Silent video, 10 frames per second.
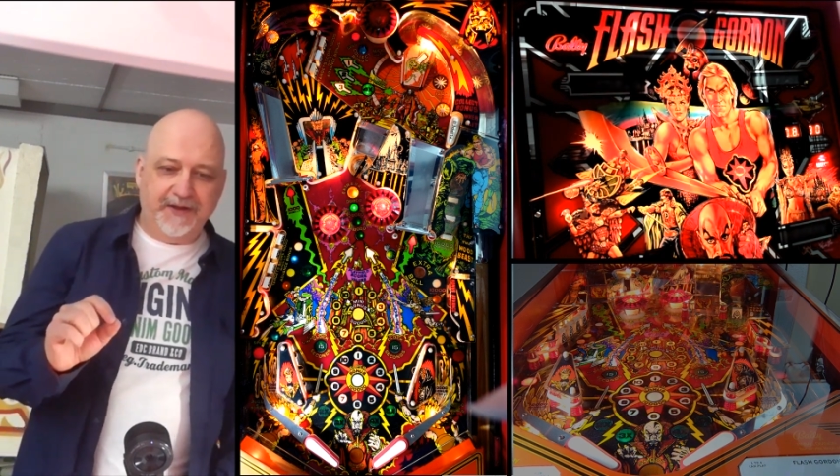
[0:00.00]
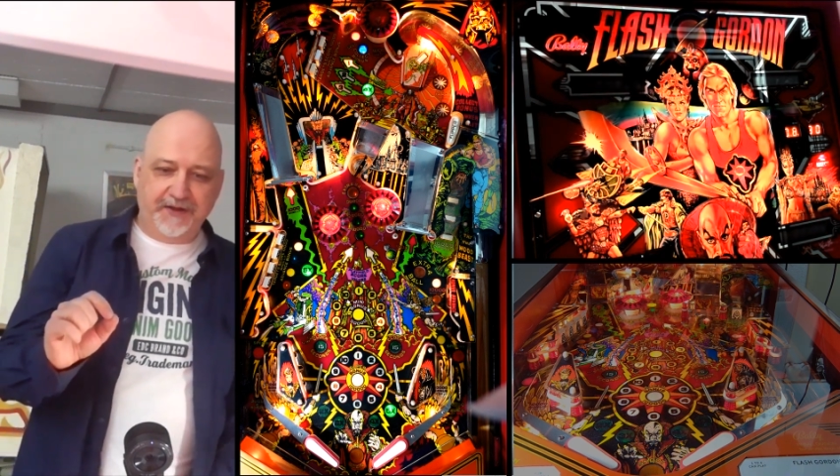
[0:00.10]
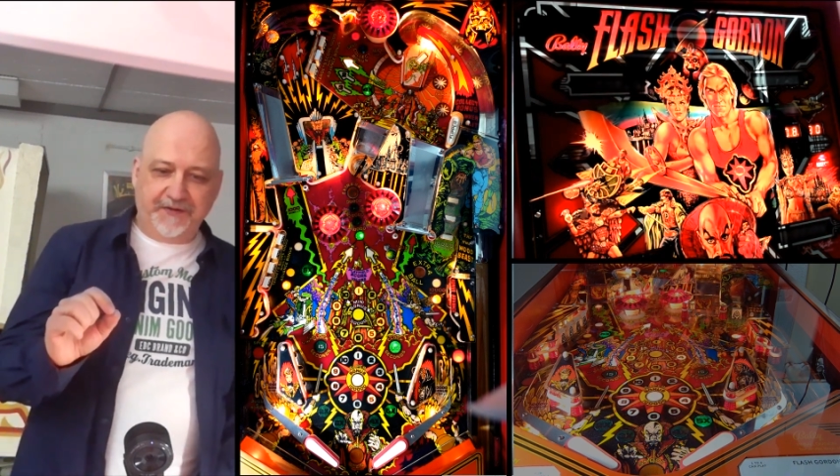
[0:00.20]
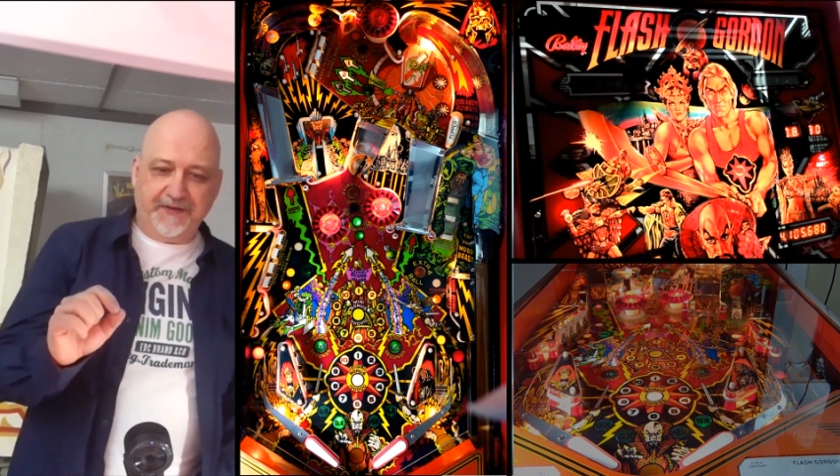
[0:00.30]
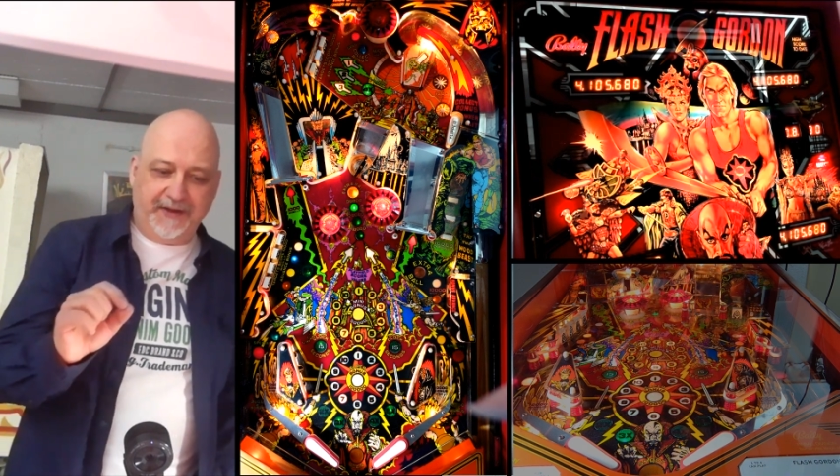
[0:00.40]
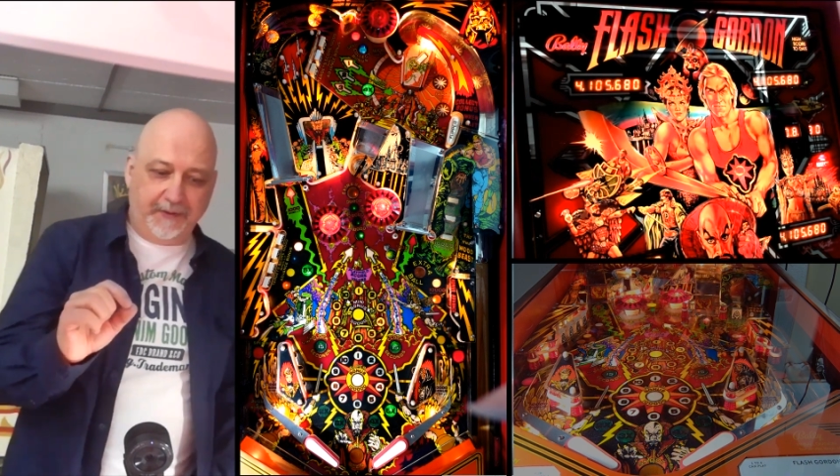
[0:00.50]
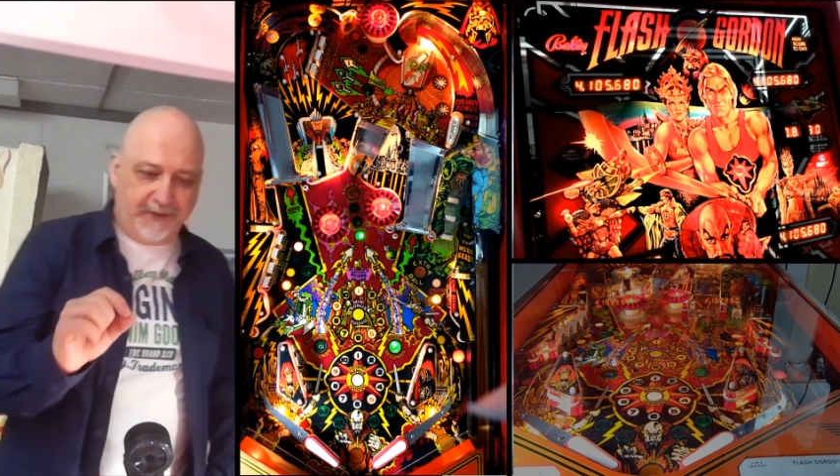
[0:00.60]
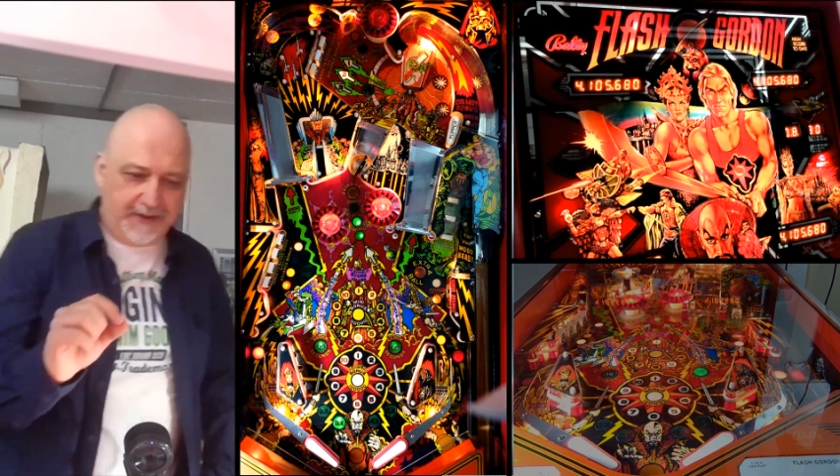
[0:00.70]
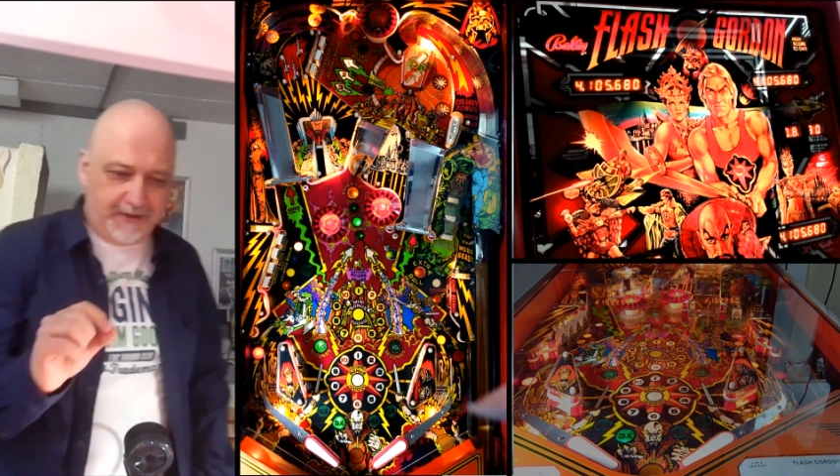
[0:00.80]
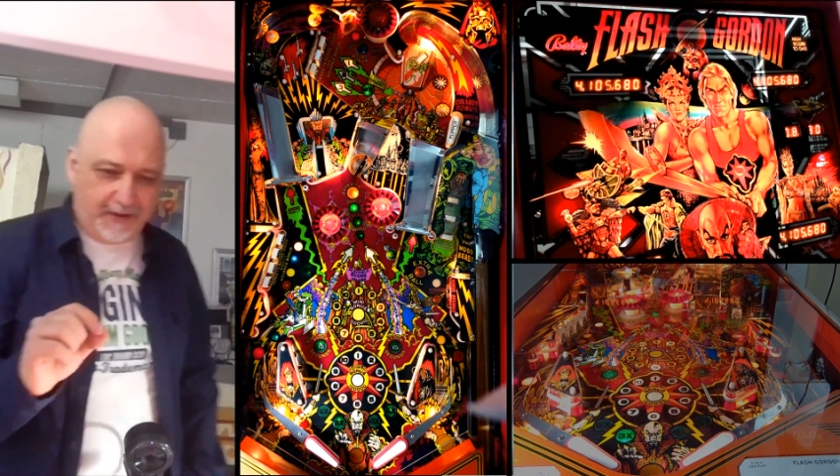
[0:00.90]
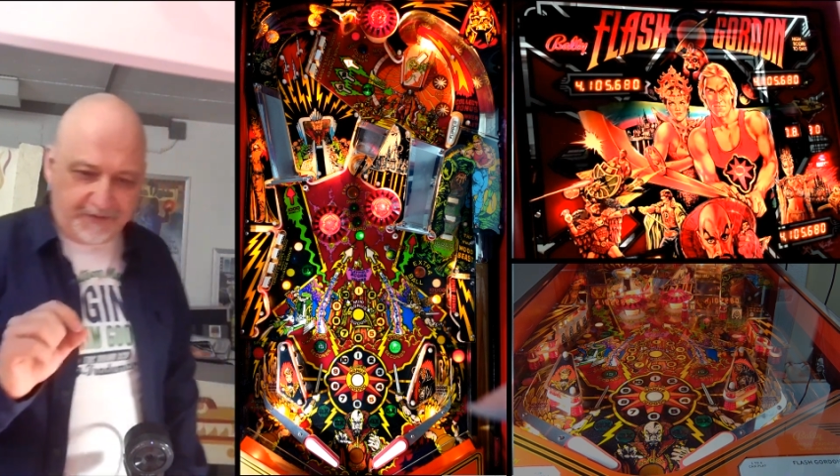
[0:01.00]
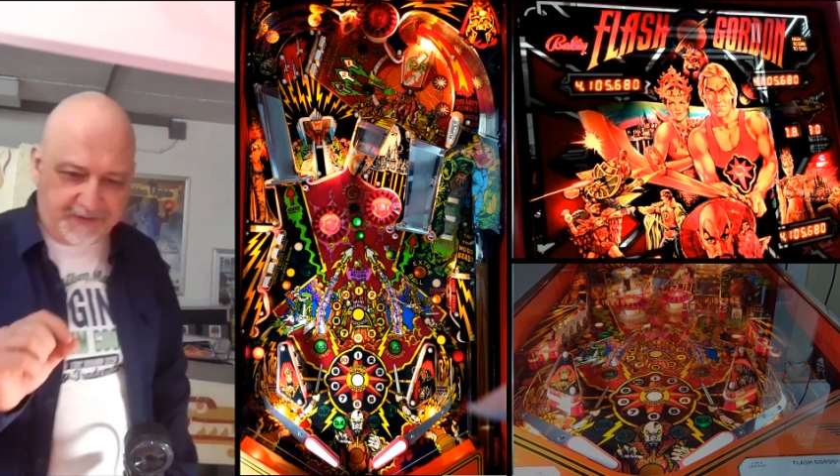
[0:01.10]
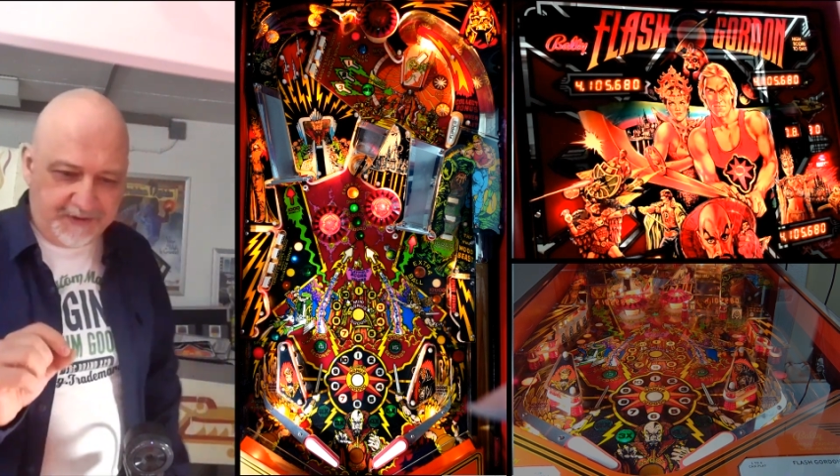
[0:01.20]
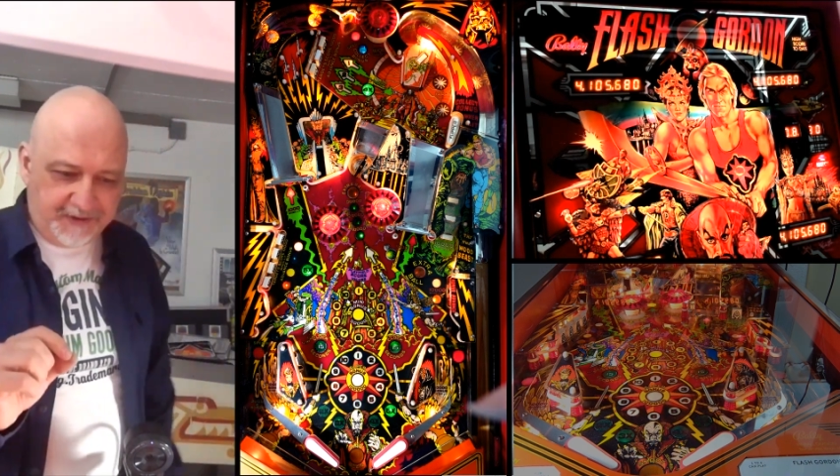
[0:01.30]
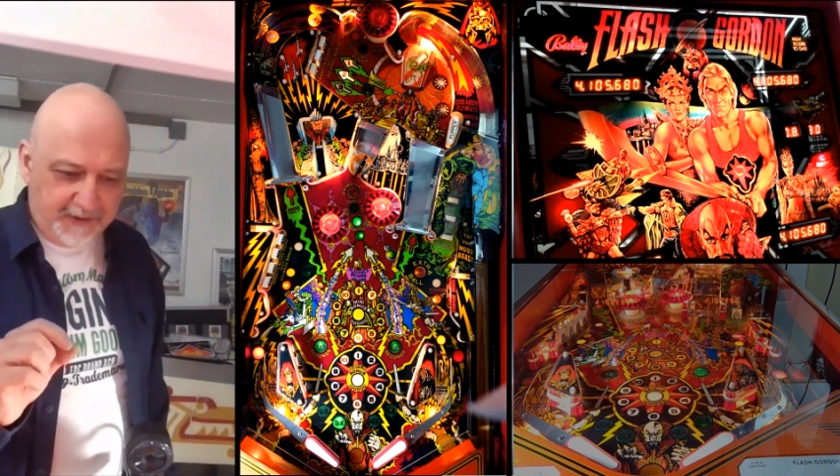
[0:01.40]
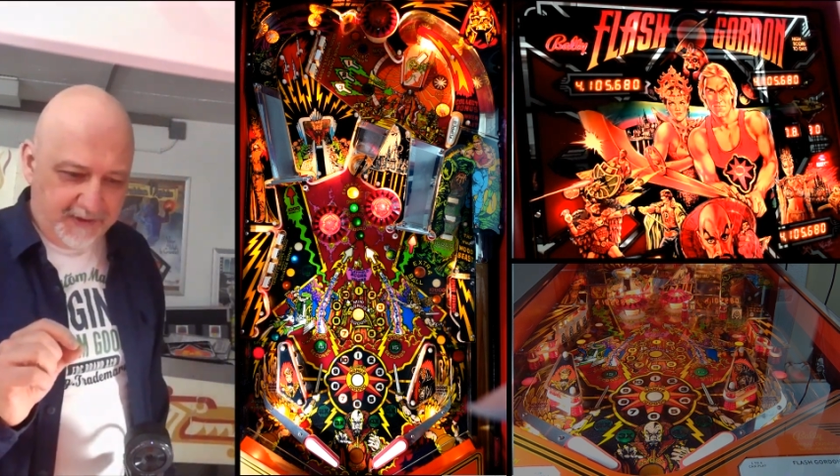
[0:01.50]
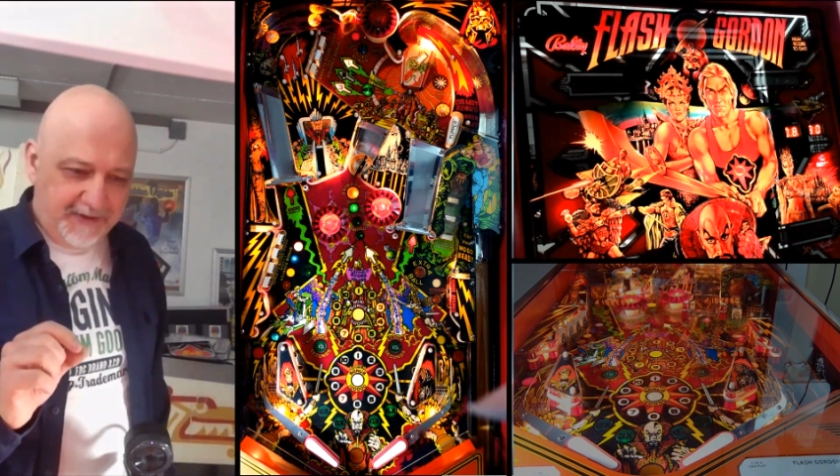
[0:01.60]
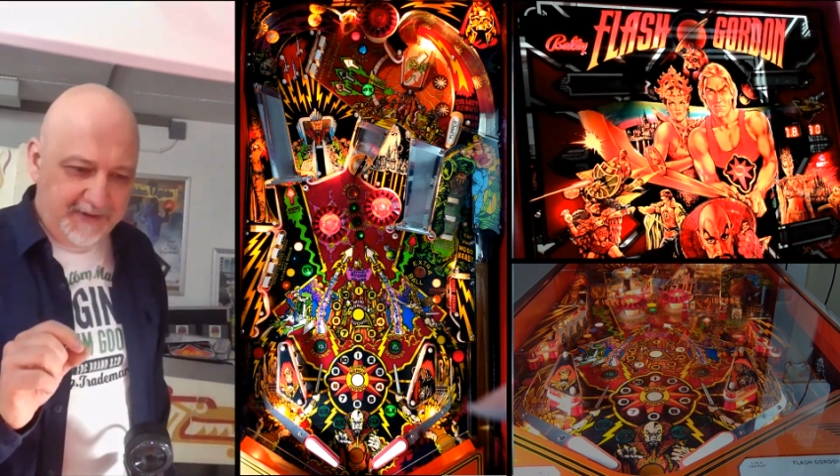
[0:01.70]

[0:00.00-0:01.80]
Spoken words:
is a really nicely